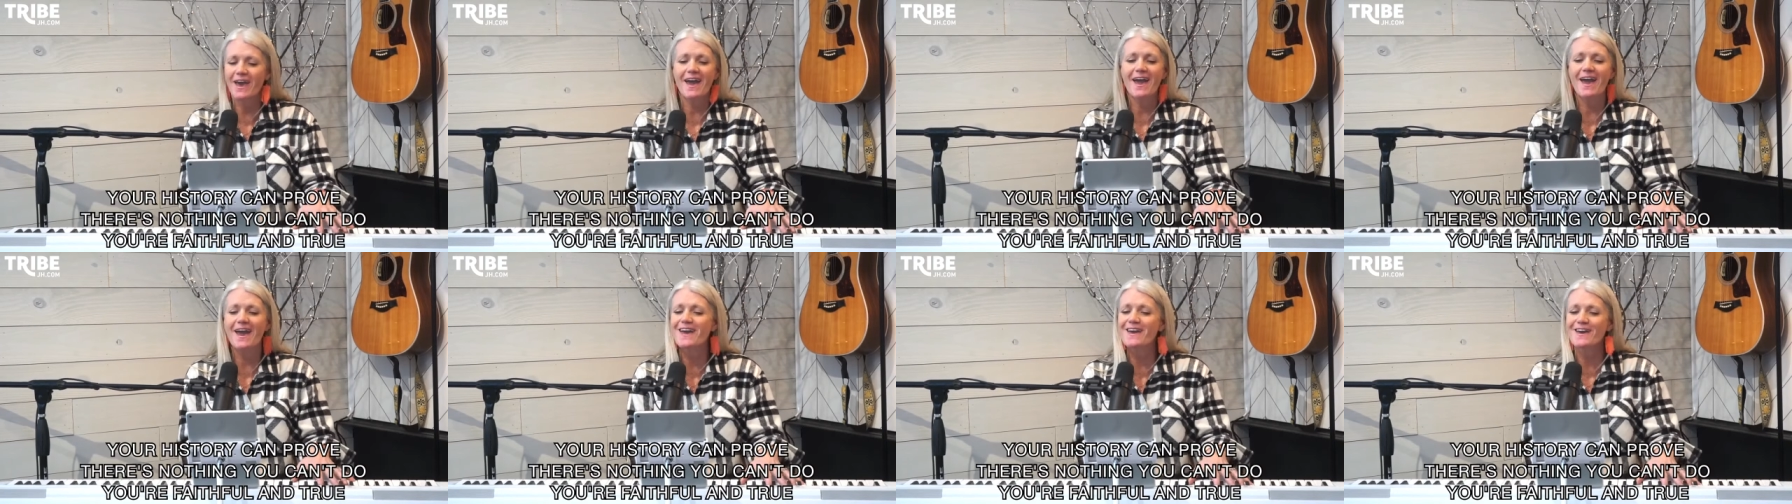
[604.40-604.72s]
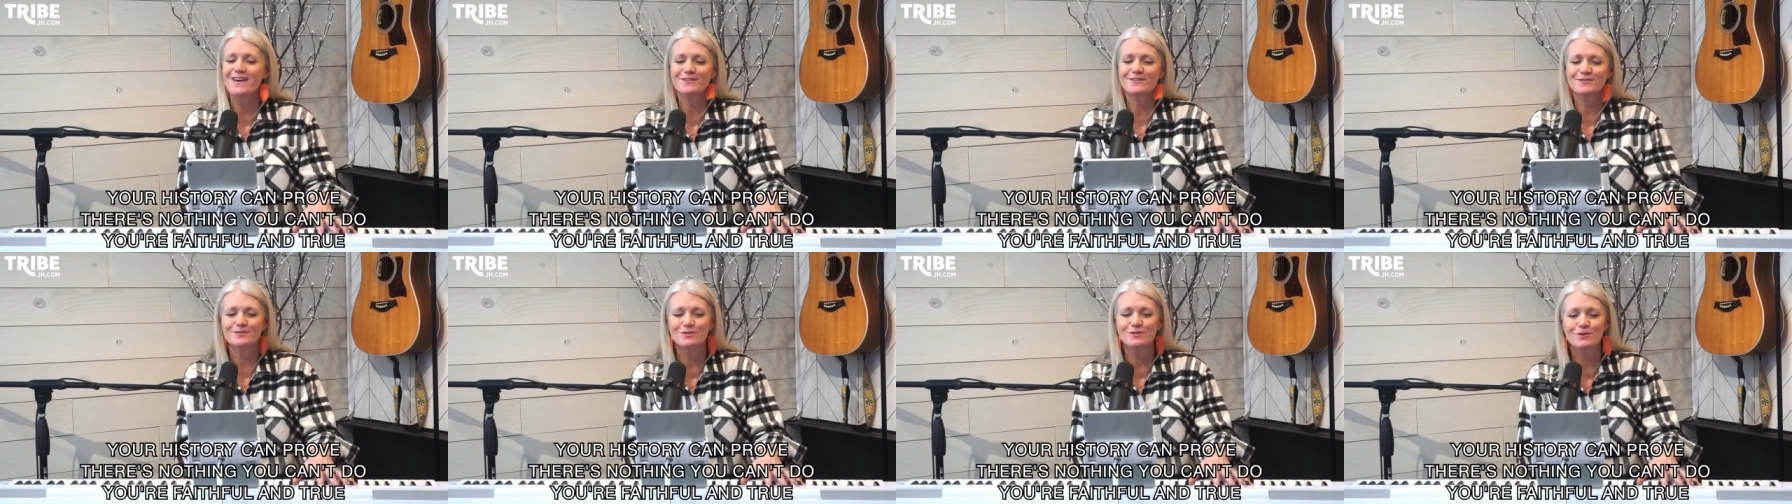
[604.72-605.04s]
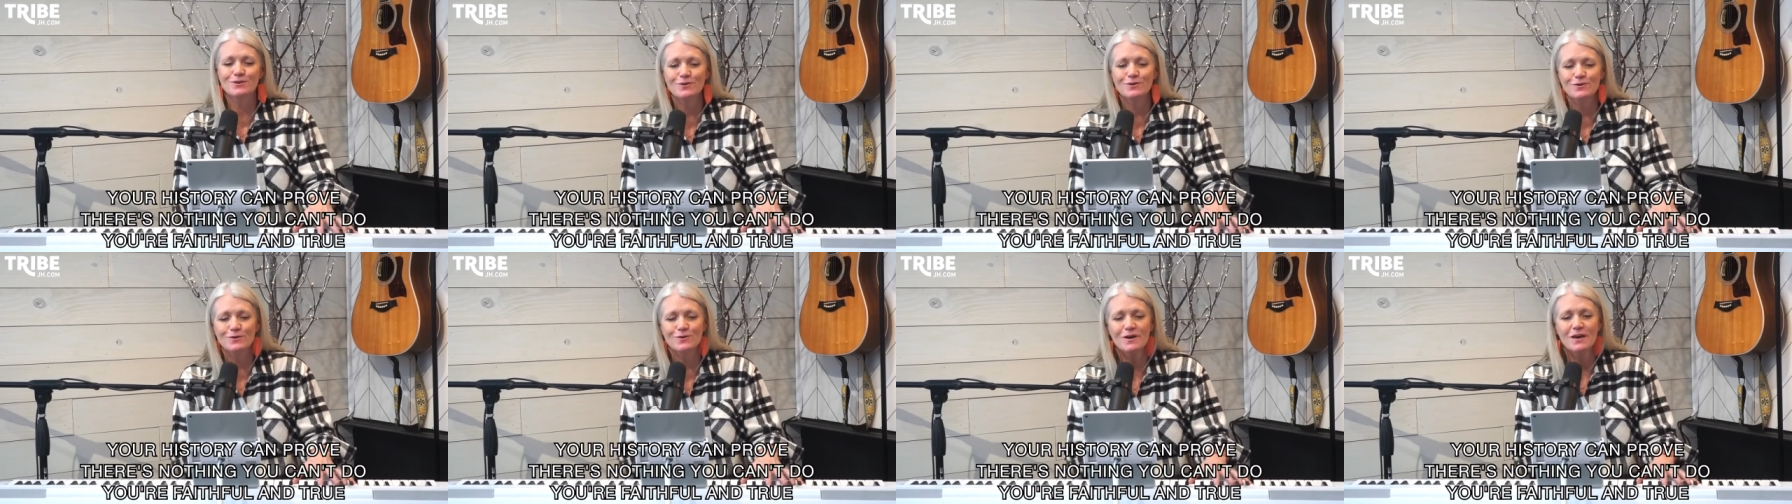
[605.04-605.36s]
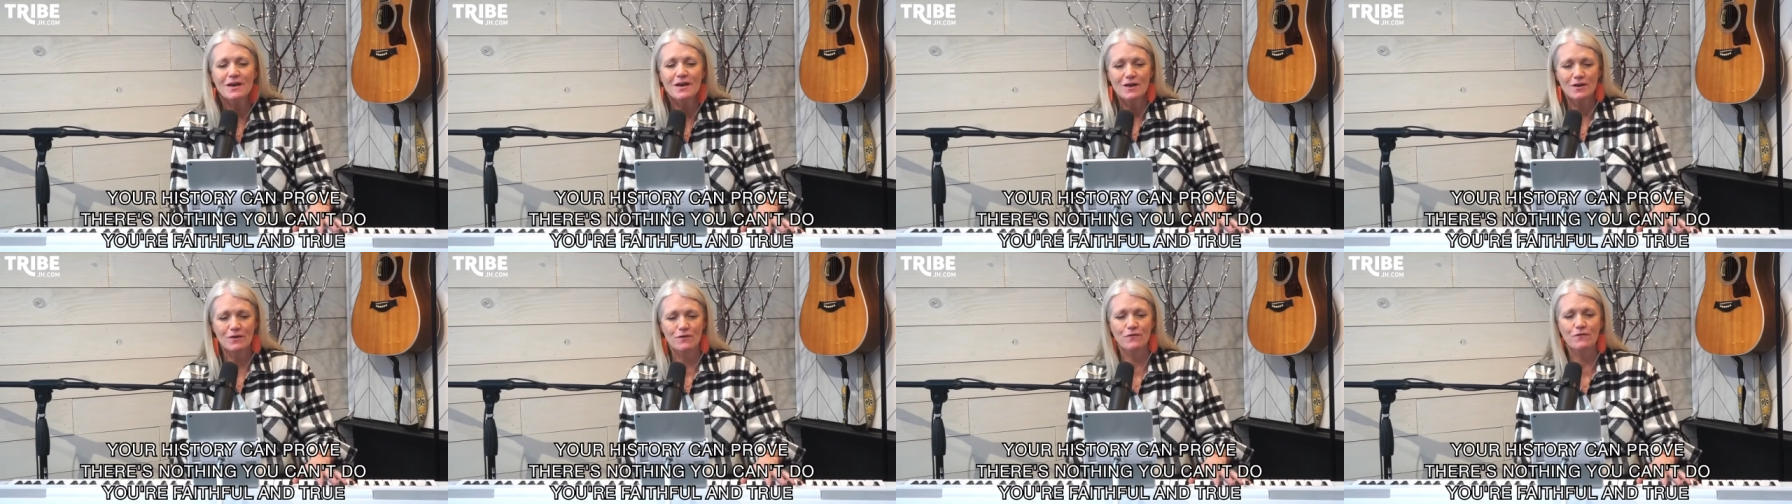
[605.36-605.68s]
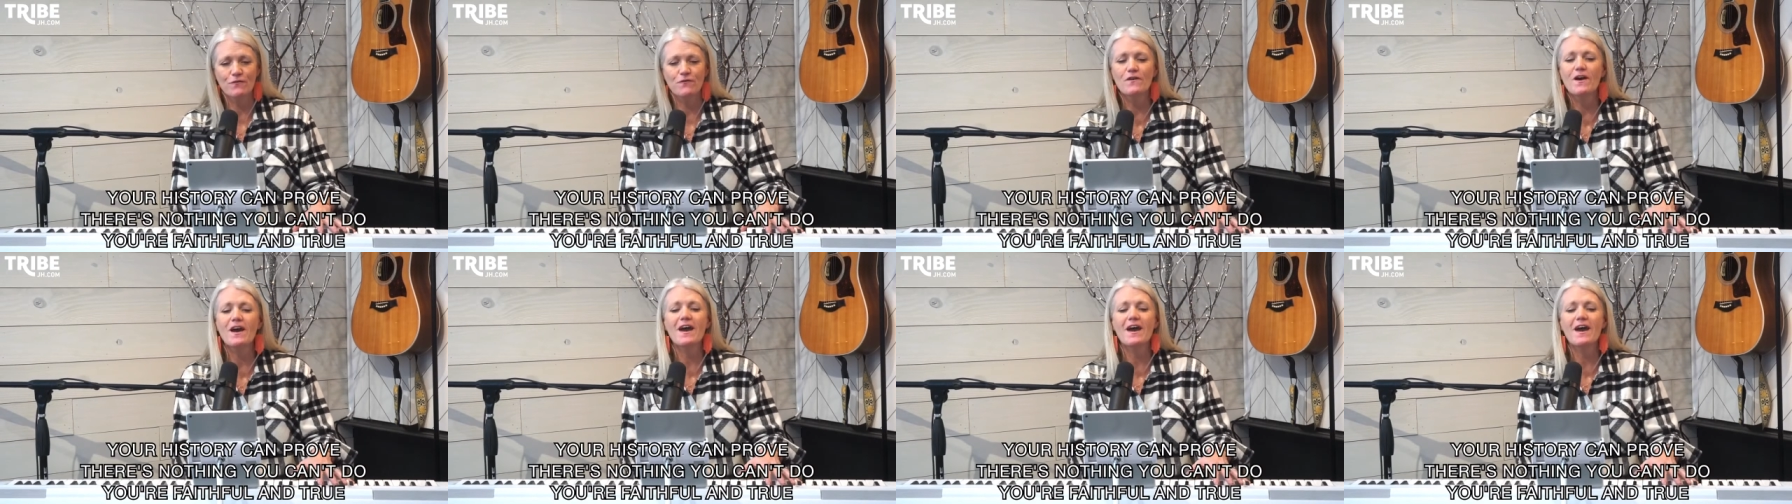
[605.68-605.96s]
can't do. You're